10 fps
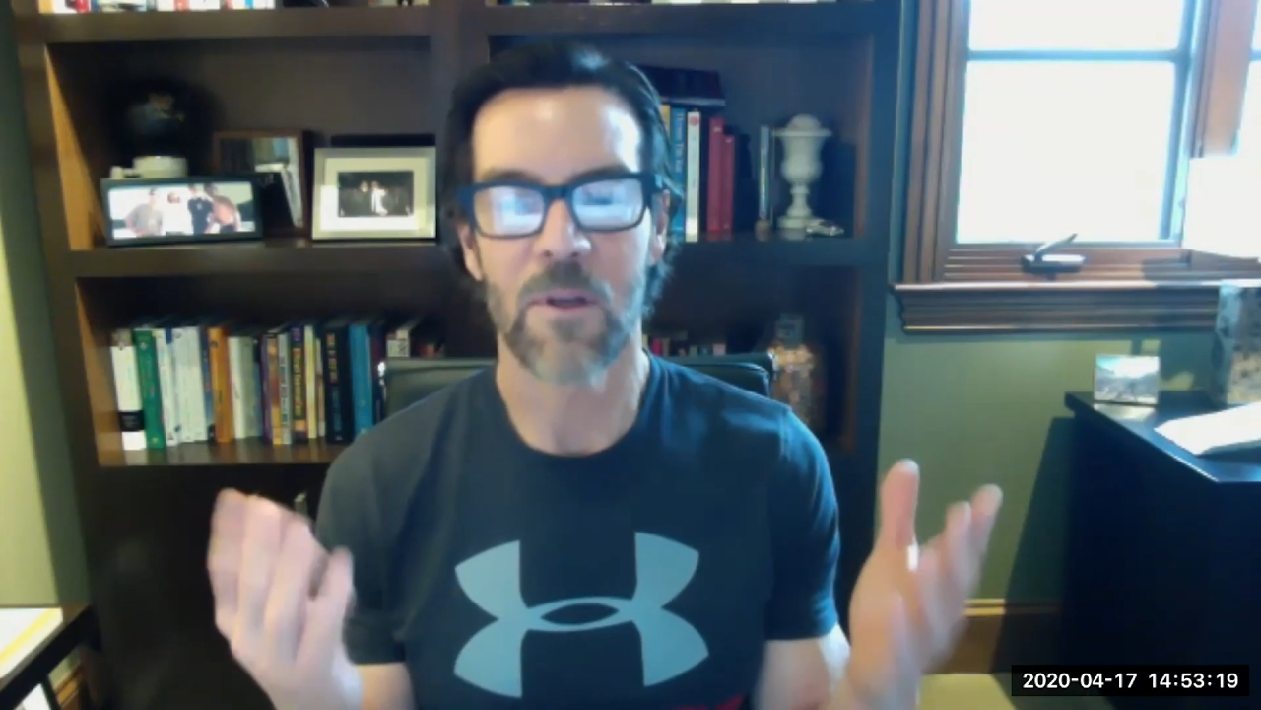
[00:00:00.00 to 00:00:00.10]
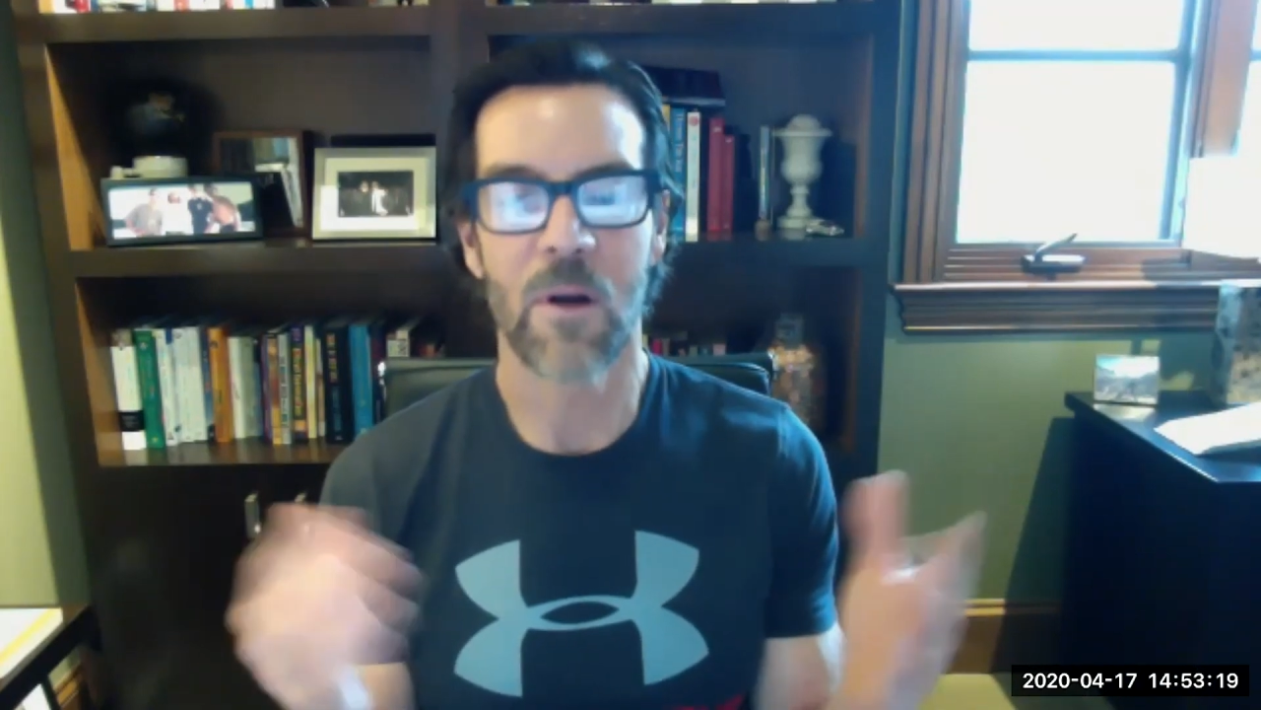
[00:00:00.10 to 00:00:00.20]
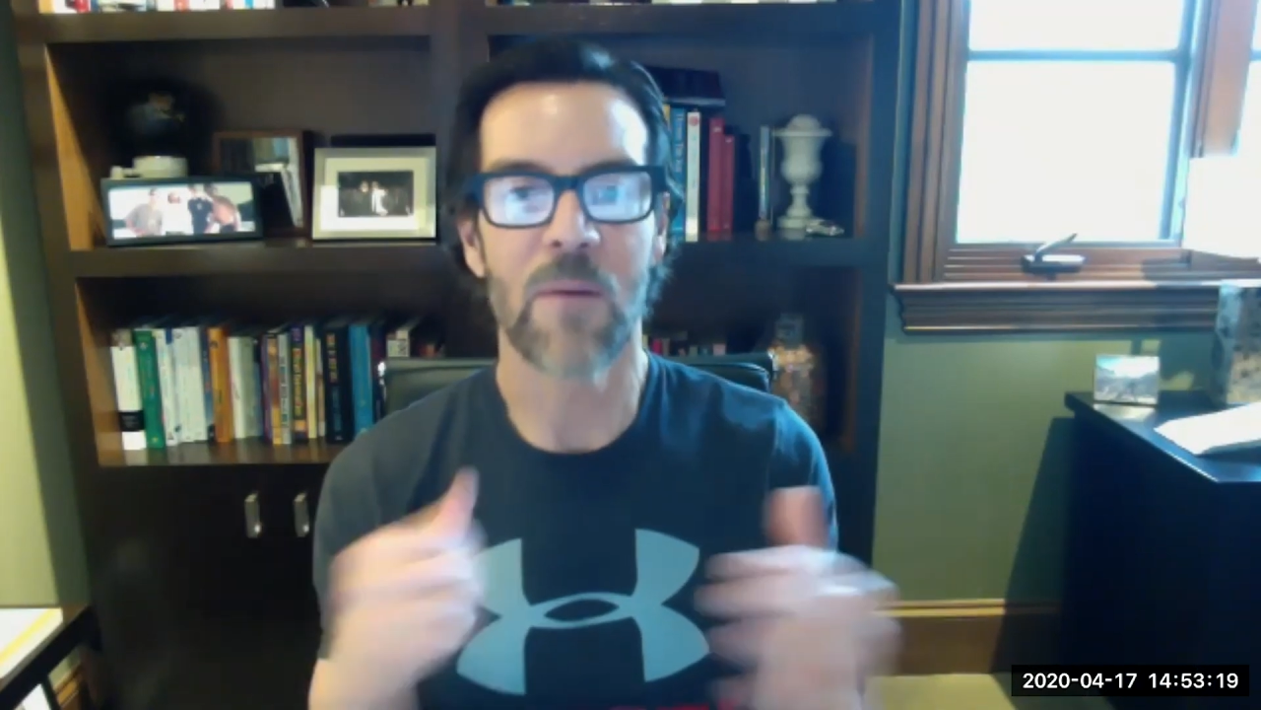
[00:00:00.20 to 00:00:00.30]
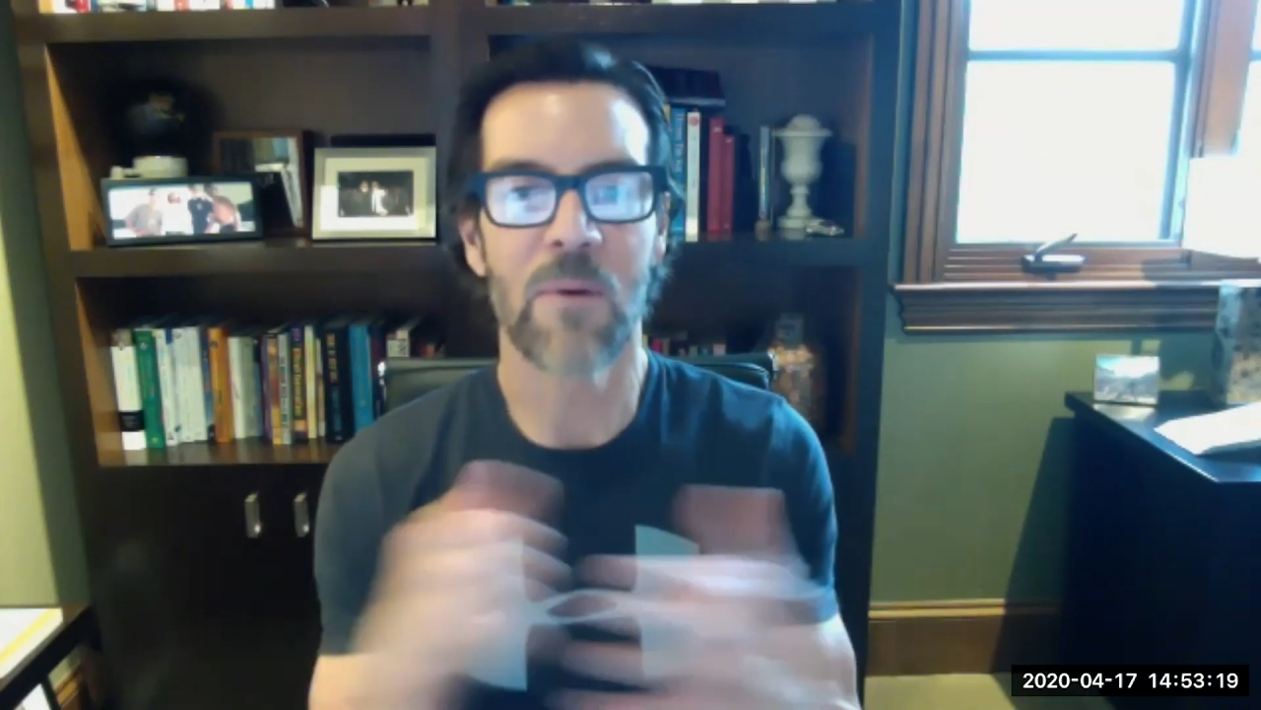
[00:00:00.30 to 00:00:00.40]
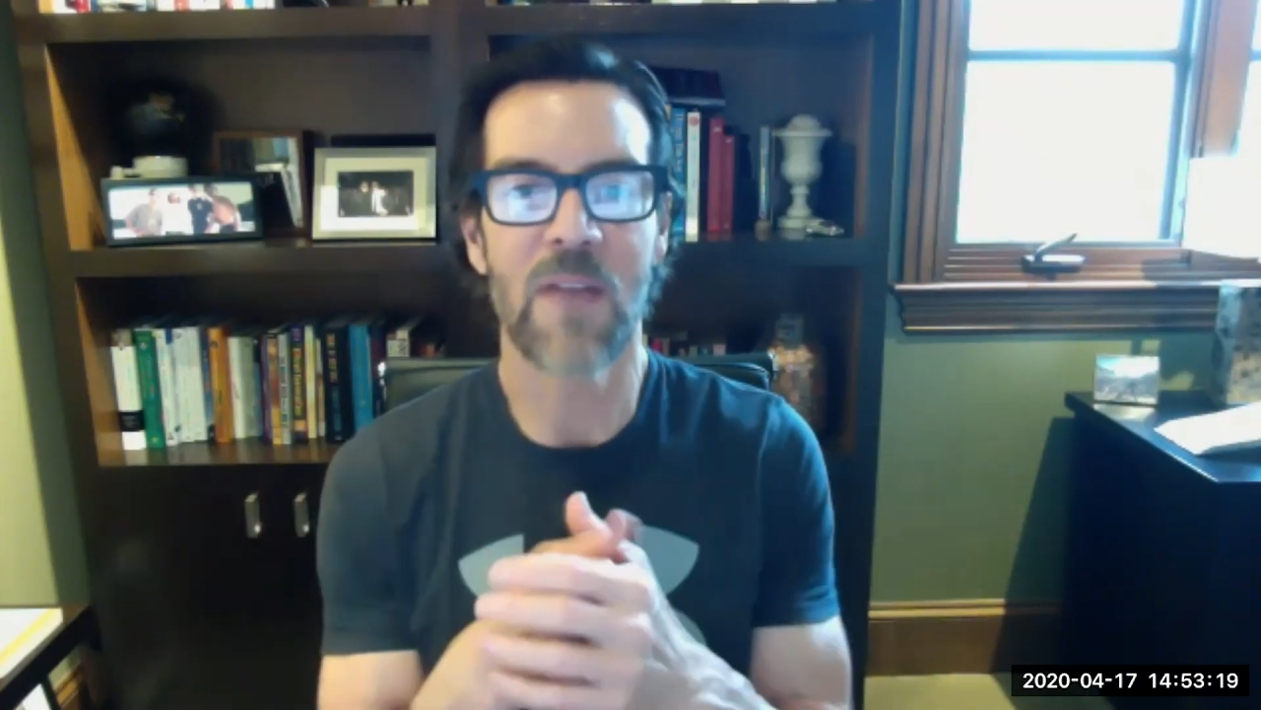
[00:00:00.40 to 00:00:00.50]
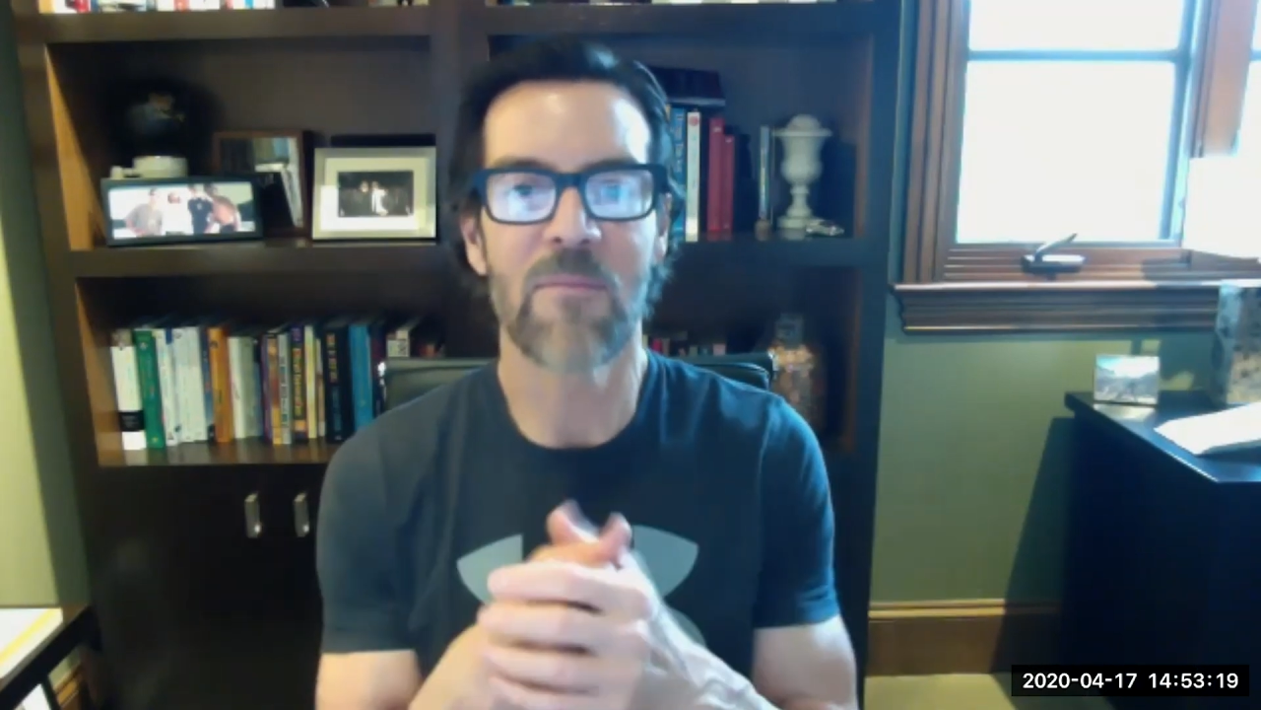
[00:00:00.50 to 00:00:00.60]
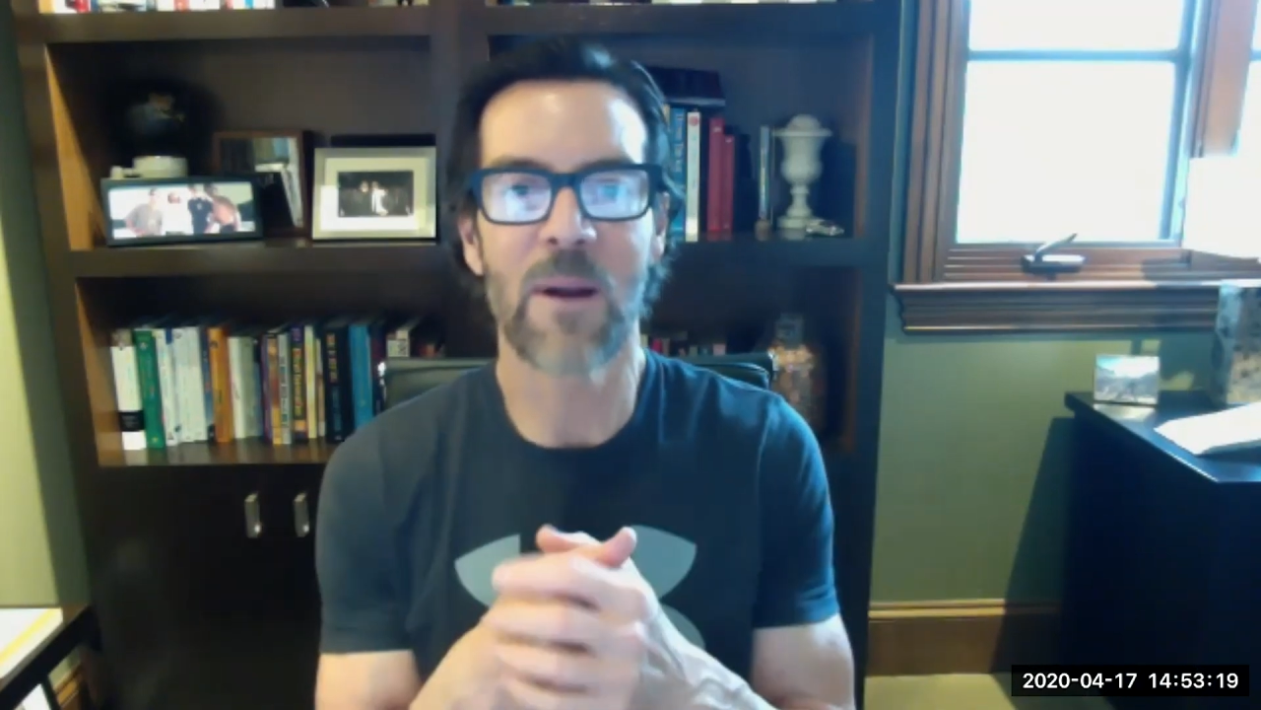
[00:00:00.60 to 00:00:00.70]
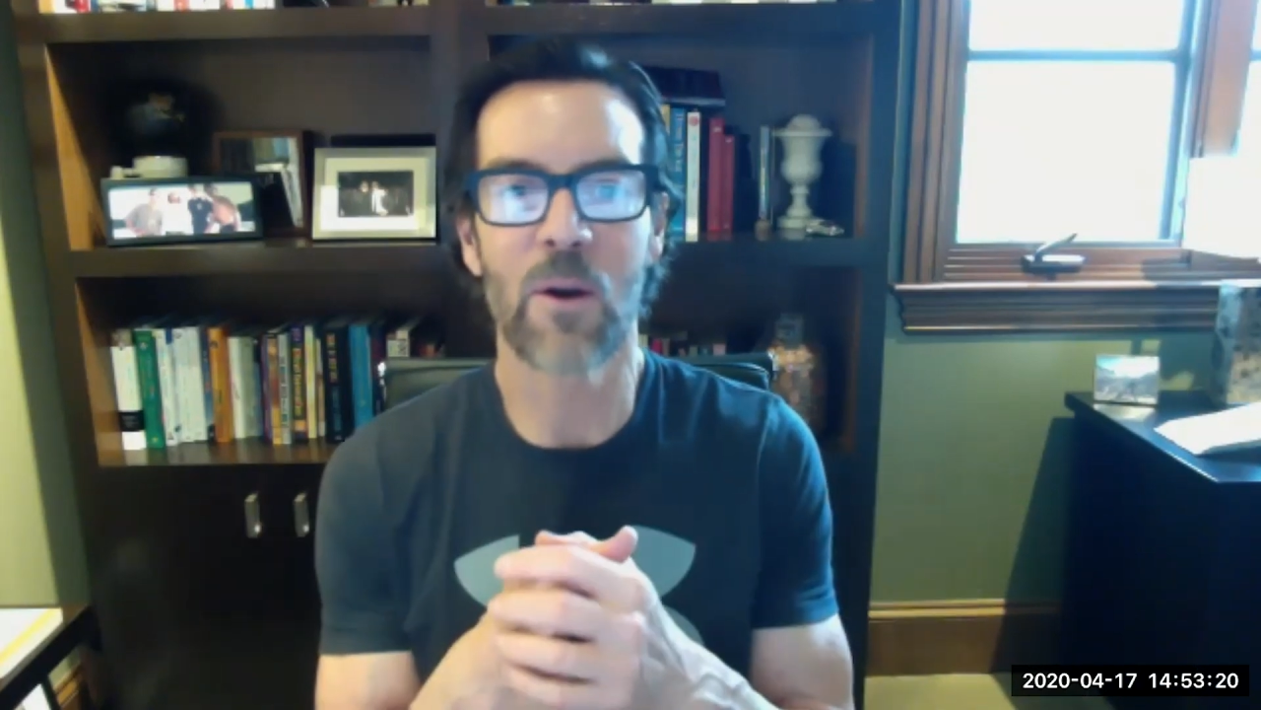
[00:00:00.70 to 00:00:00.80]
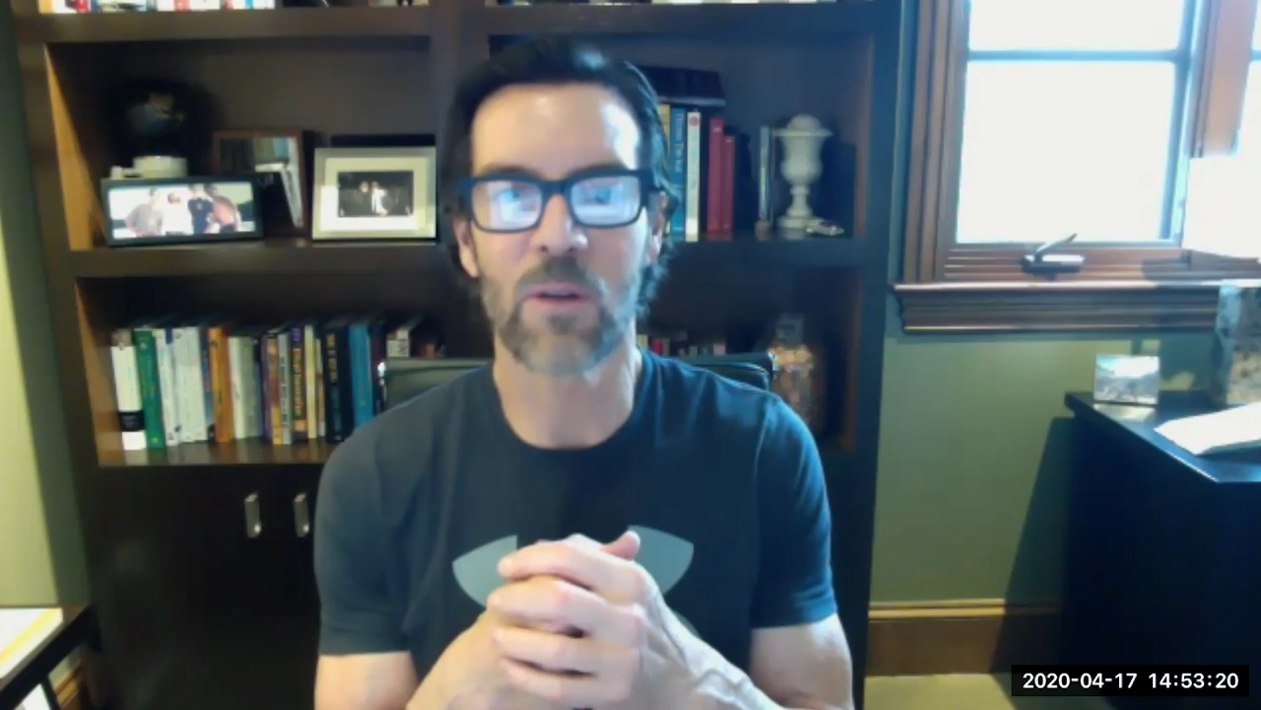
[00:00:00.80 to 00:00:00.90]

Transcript: you know, I would have my